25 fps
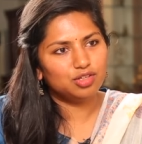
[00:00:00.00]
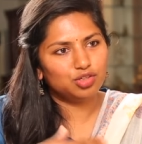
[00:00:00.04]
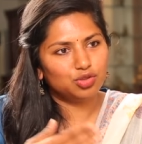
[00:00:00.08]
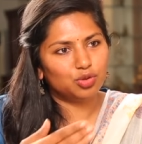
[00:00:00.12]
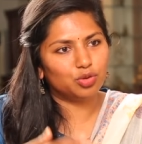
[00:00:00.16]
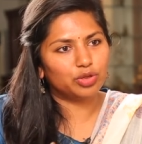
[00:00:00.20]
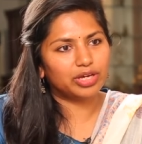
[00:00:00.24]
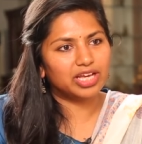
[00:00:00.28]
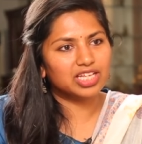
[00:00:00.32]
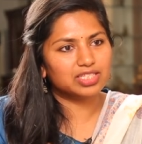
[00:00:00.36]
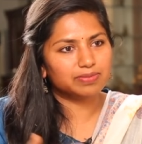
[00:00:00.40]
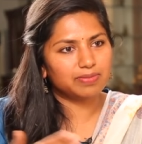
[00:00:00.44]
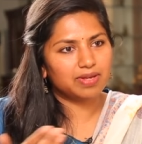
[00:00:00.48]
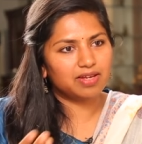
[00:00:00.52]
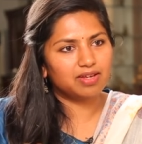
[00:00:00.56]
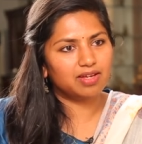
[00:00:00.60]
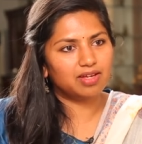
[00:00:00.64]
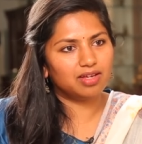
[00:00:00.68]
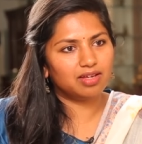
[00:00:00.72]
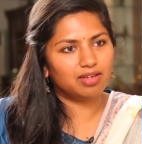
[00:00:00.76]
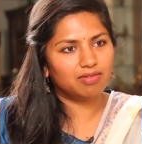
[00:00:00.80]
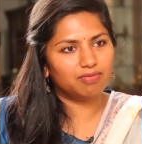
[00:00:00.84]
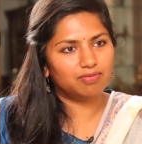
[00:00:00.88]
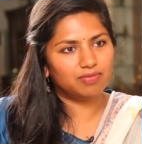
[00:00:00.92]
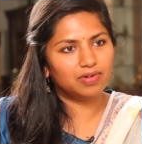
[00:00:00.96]
showcase
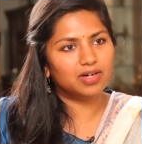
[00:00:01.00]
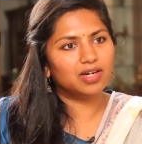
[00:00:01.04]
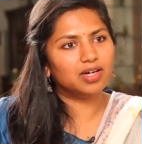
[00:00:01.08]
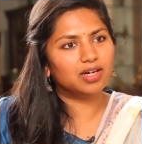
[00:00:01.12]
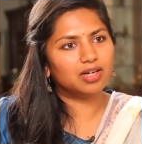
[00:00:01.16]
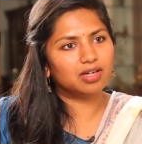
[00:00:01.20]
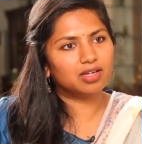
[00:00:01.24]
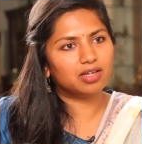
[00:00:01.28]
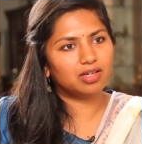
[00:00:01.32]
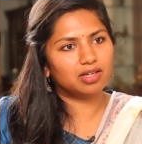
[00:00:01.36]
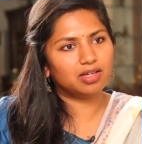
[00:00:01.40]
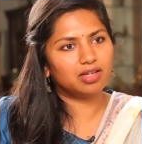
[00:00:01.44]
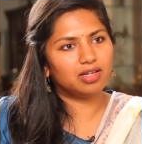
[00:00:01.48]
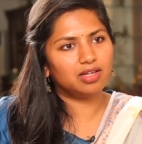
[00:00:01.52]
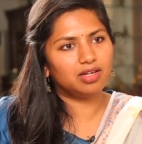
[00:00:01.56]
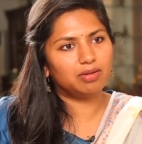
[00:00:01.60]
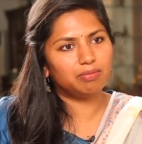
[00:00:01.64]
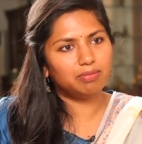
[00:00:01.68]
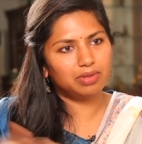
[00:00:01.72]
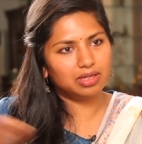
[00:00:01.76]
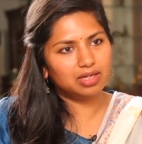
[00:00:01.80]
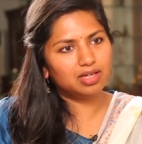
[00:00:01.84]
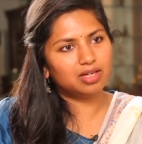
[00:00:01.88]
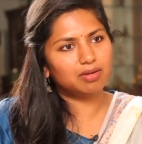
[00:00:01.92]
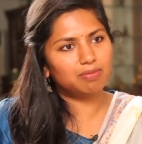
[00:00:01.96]
my work in
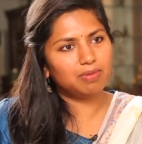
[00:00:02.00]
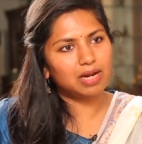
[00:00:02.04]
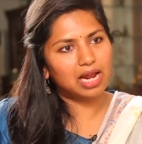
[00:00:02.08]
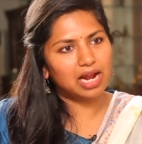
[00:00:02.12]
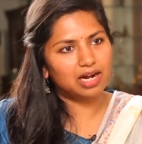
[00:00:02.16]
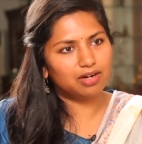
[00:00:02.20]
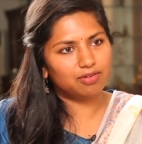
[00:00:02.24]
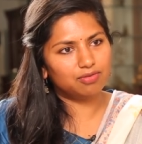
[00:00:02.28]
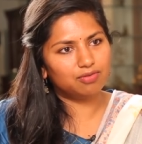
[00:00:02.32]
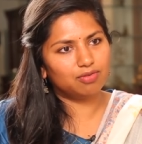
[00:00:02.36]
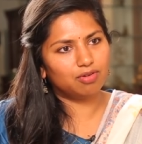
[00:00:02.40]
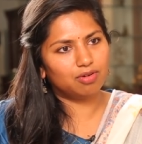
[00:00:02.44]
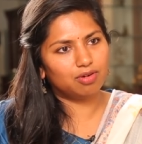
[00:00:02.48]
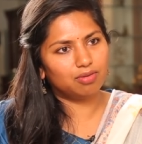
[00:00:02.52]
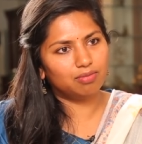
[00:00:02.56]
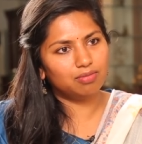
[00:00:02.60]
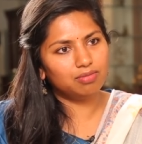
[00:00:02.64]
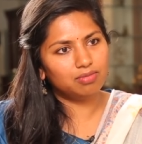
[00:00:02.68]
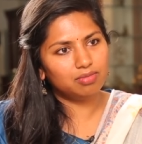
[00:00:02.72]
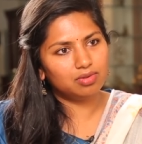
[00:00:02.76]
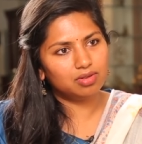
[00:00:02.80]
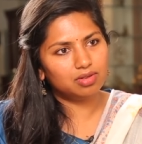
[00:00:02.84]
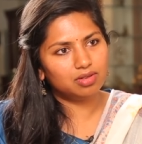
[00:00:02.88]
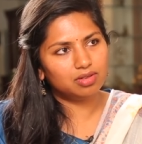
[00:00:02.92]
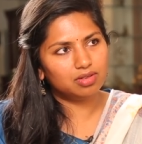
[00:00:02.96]
a bigger
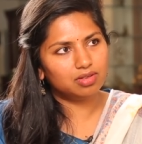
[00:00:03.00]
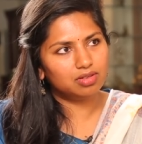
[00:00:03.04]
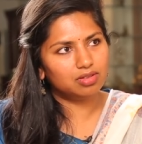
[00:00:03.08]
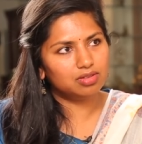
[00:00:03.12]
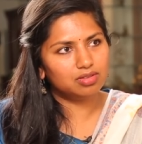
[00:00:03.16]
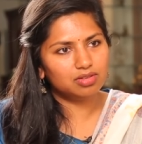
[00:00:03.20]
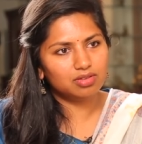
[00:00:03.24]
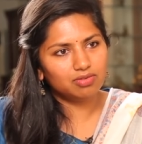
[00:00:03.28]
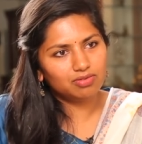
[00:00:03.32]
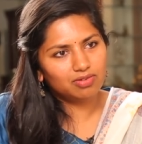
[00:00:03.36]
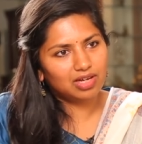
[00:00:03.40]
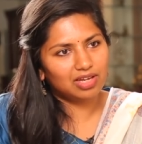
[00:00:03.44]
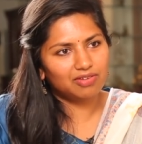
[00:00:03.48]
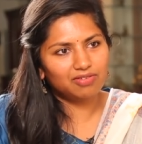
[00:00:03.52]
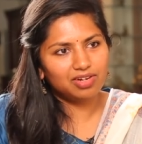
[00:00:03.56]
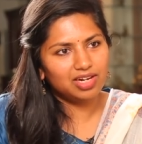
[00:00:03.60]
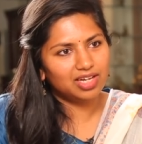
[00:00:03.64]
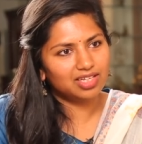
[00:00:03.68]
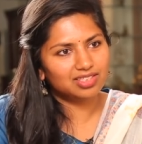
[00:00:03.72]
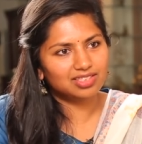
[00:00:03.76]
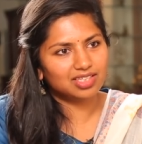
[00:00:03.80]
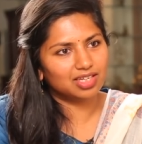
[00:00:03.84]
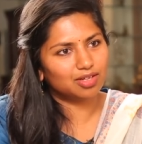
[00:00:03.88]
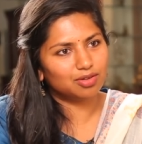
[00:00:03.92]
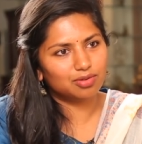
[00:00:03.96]
platform. So why
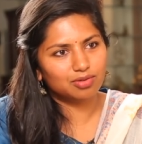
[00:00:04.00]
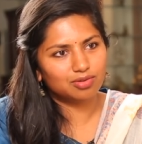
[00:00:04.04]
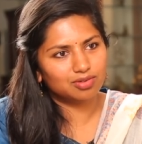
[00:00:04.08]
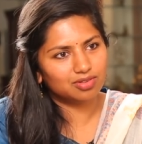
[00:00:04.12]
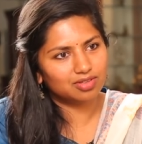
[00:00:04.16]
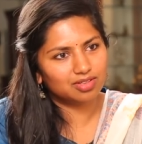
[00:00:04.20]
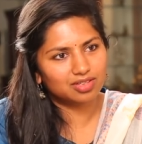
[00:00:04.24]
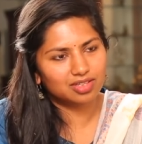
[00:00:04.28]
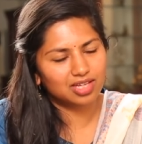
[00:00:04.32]
will I say no?